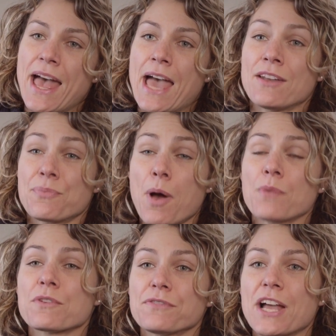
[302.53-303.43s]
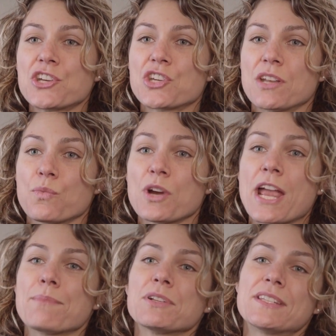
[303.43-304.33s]
And upon reflection, we're
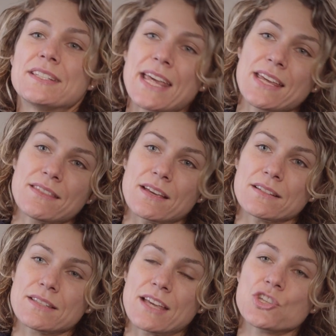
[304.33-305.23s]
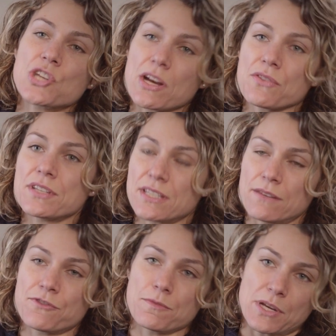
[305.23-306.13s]
able to take this and share this
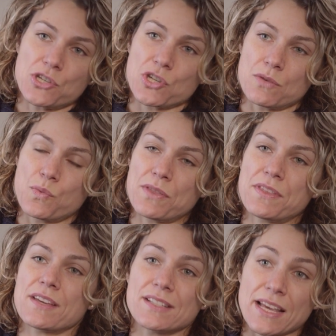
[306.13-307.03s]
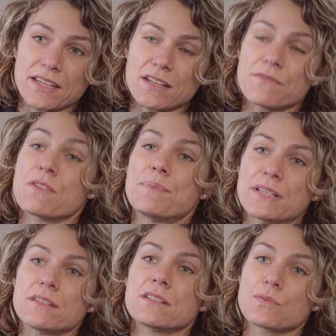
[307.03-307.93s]
information with the executive, the
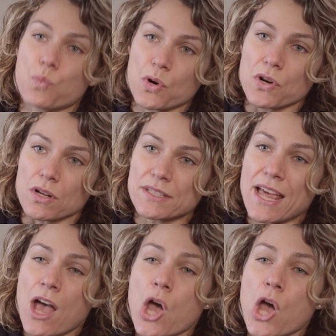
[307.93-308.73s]
business world,